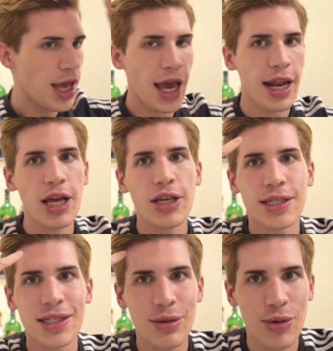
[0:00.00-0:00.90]
And now you
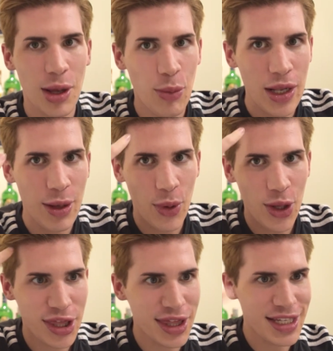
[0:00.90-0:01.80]
see what I mean
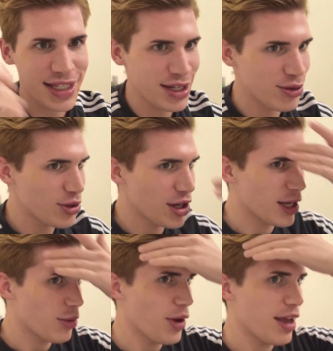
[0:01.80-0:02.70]
about these little
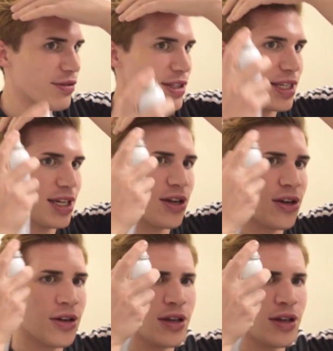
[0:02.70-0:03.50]
like waves here.